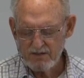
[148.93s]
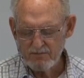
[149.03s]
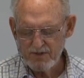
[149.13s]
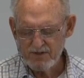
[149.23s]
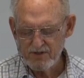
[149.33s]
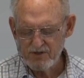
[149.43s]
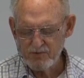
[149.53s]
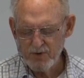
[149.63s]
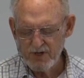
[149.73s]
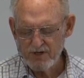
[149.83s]
But they're
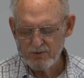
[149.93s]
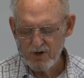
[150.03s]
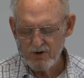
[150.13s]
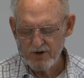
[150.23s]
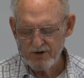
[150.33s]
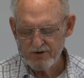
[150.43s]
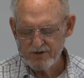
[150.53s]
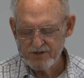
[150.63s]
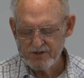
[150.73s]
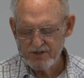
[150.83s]
sweet to our
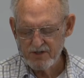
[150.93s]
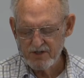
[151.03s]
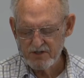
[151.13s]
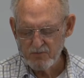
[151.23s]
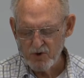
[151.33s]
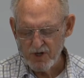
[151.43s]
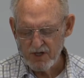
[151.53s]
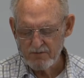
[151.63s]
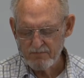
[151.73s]
ears this morning.